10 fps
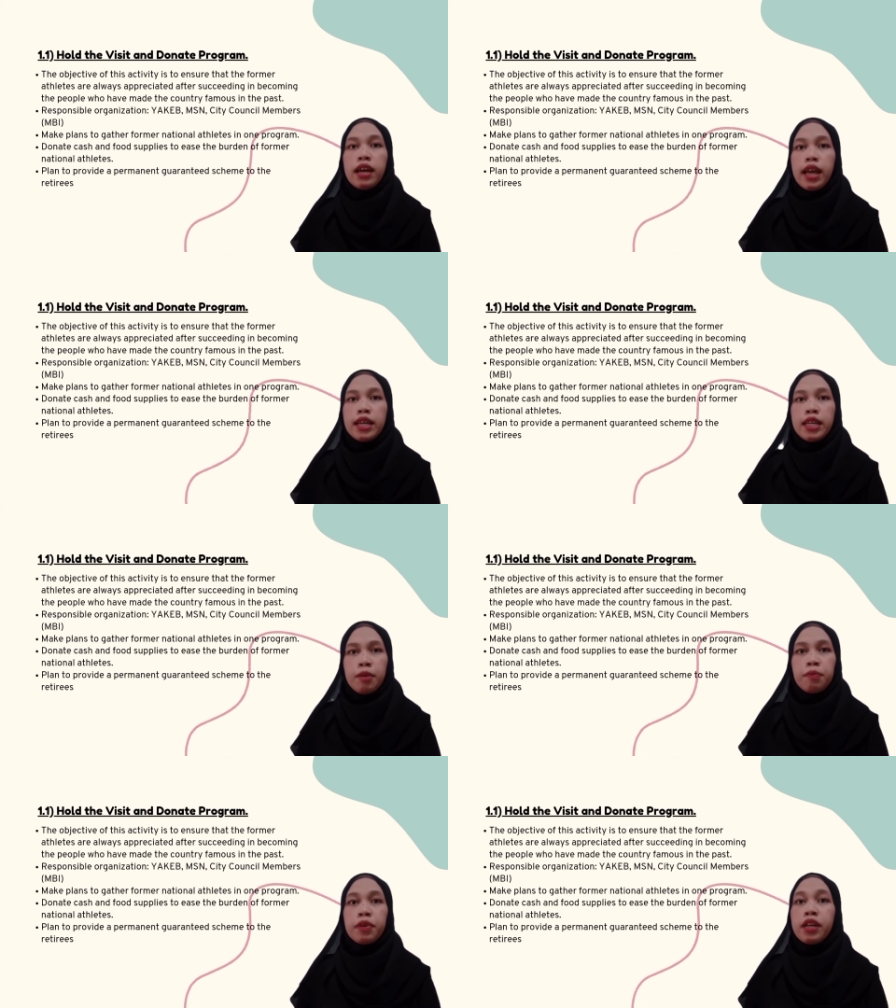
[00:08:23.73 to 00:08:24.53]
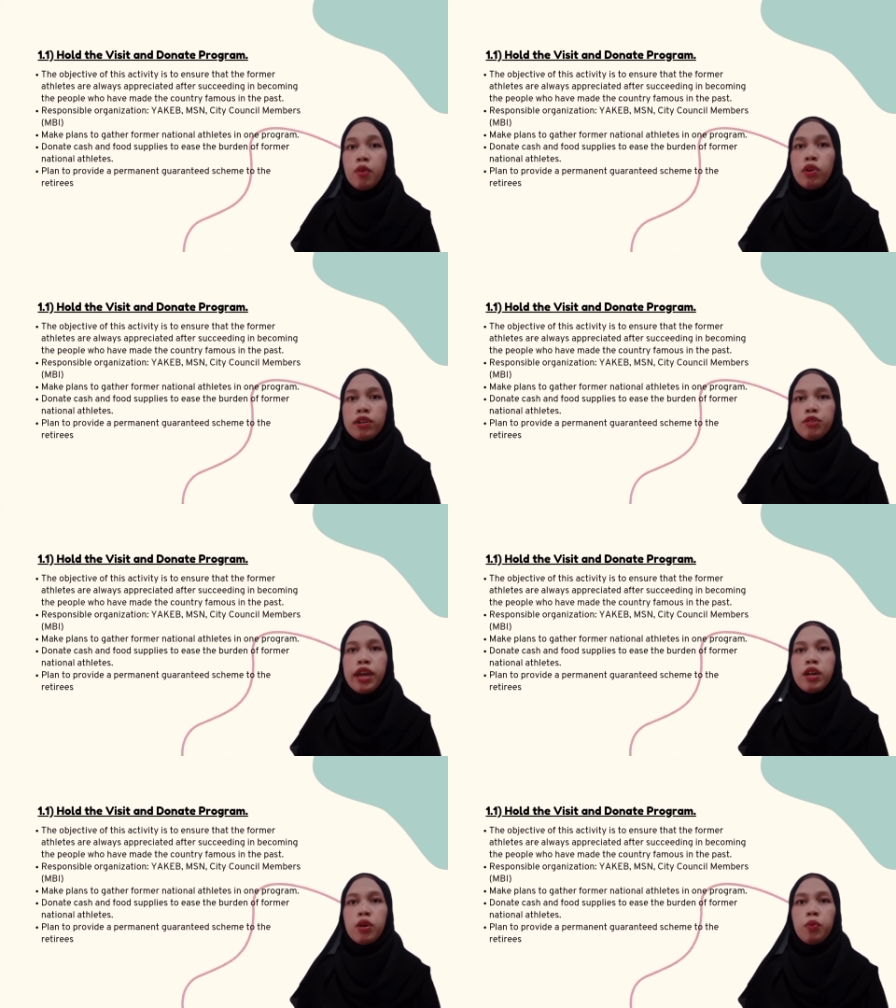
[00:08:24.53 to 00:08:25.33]
YAKIP can work
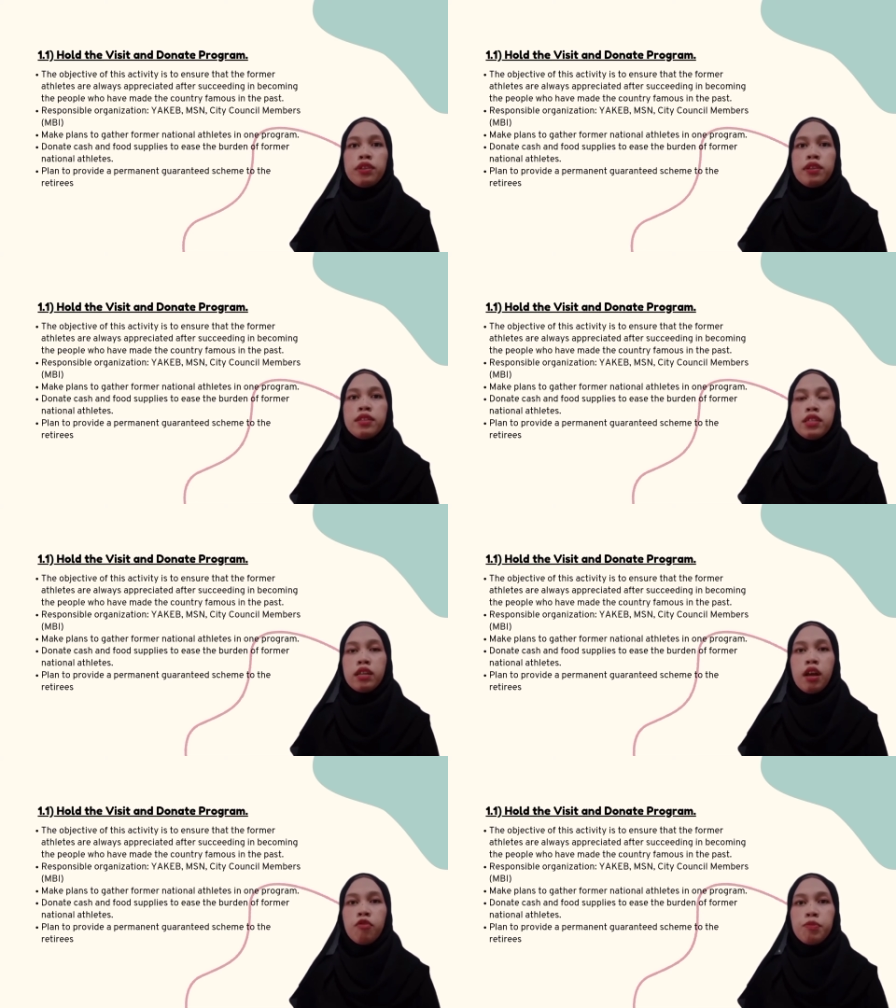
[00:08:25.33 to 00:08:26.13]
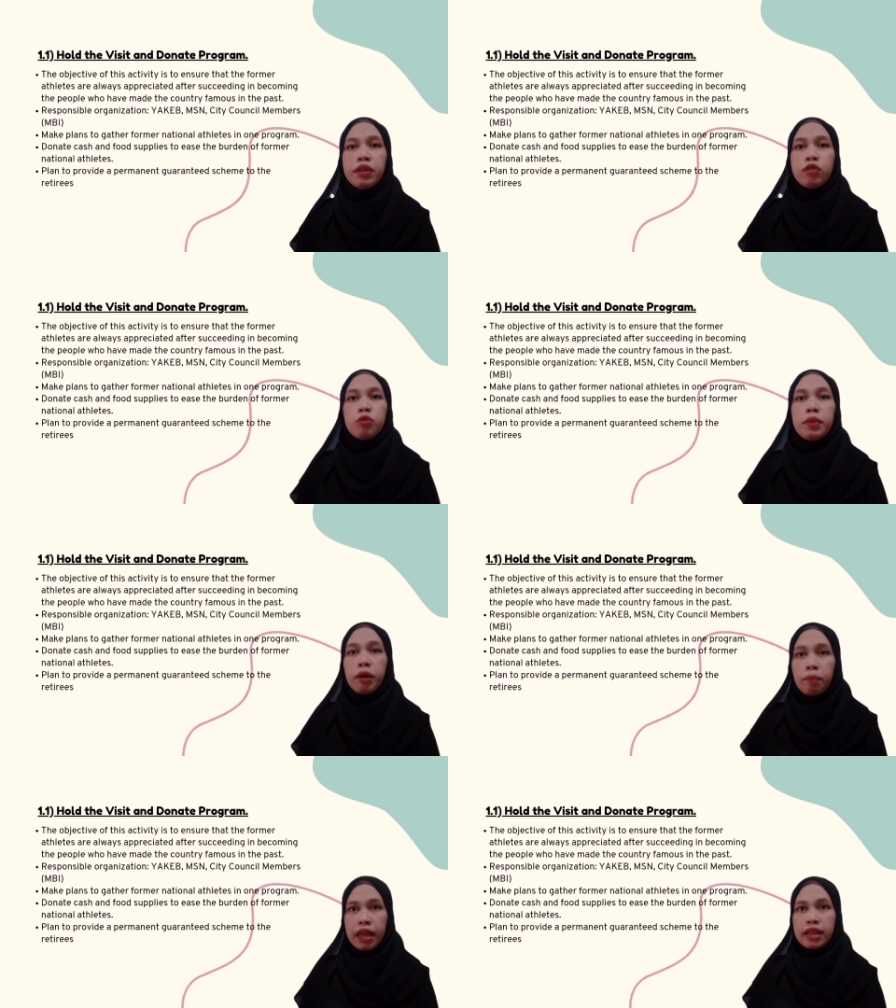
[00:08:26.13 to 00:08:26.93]
together with the state government to make
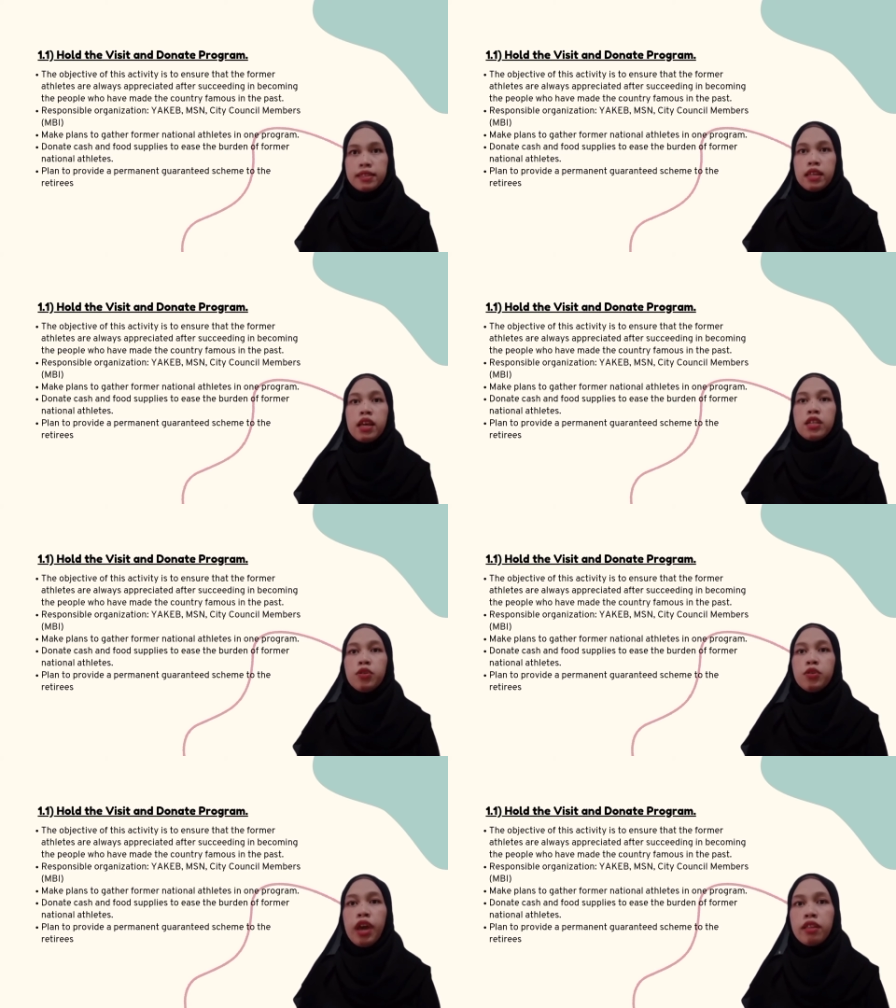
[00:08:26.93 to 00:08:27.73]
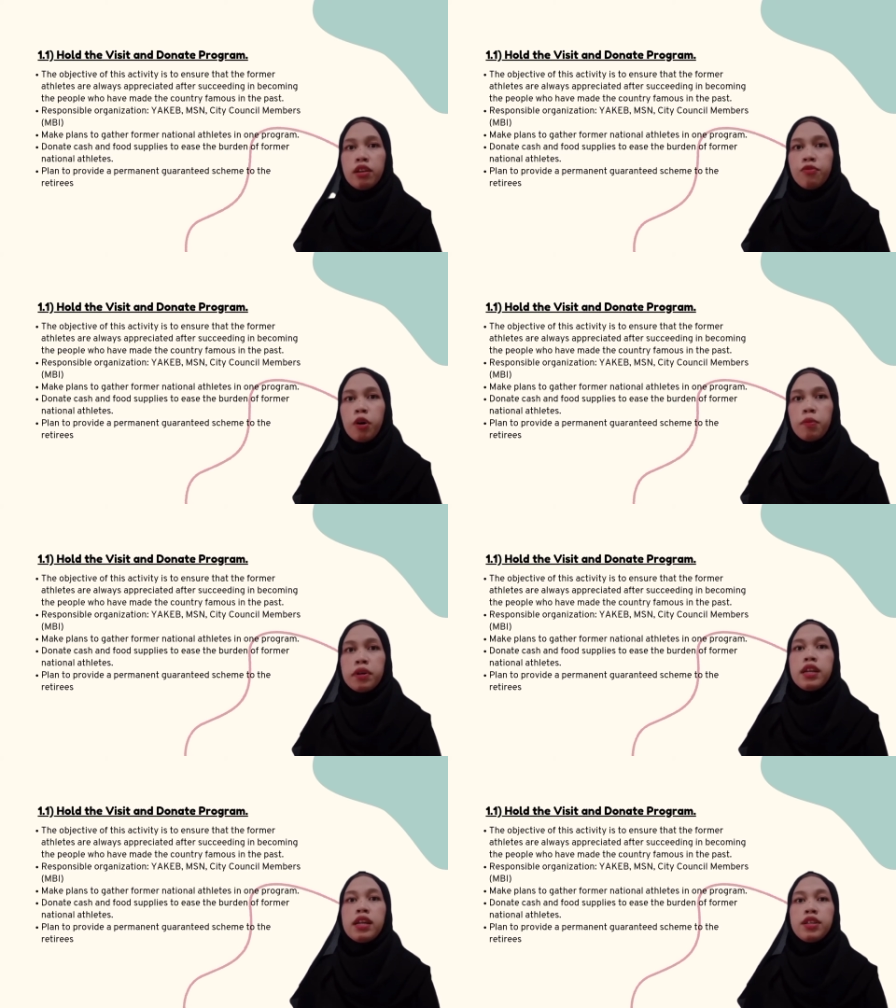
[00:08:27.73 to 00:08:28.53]
plans to gather
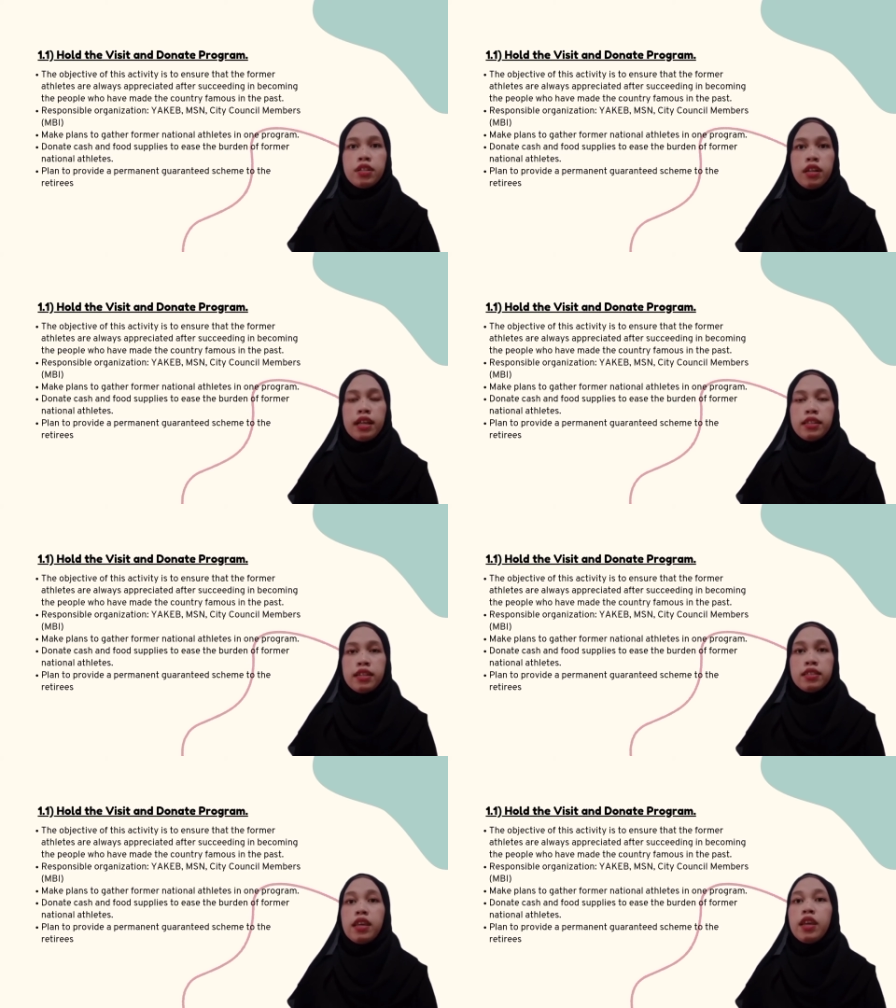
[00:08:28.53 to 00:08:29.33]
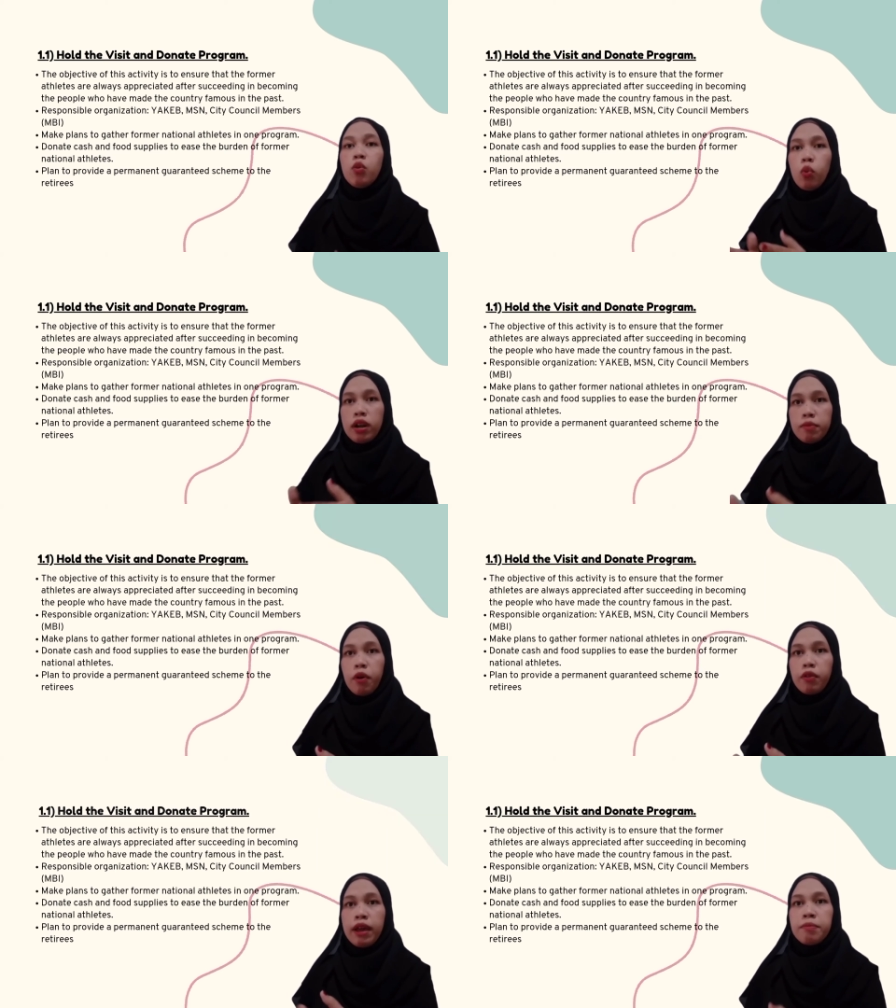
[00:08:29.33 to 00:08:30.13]
former national athletes in one
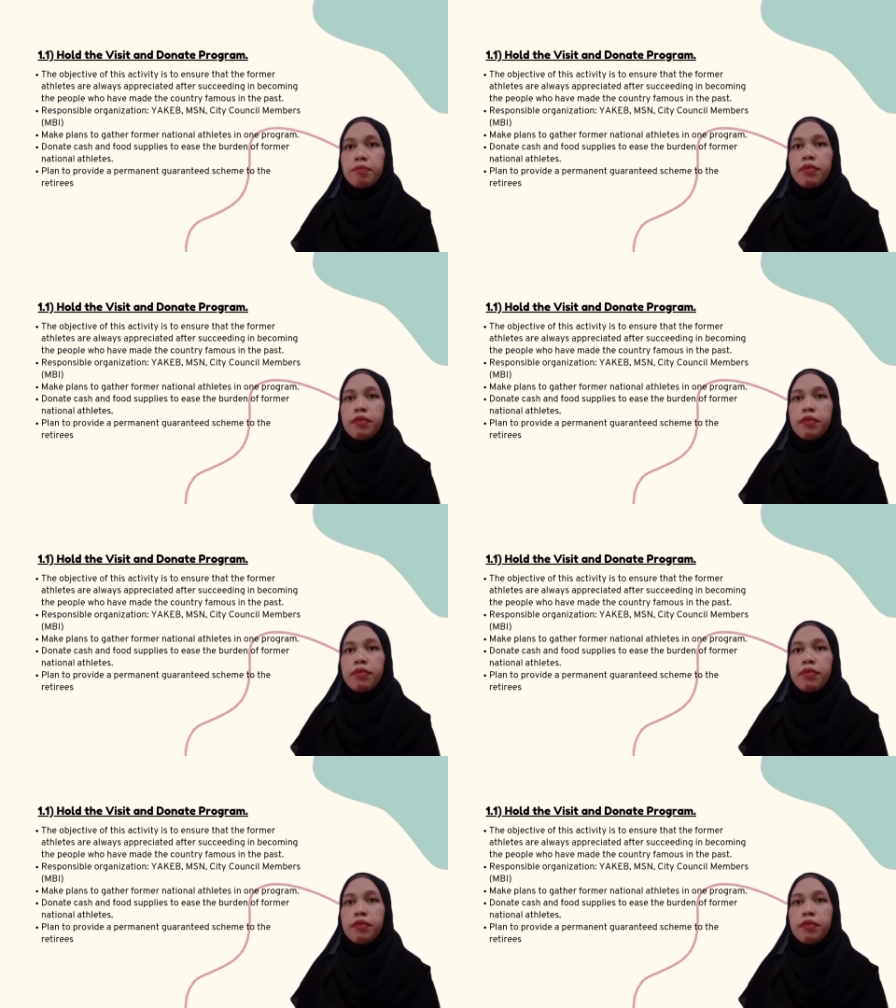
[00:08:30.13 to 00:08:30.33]
program.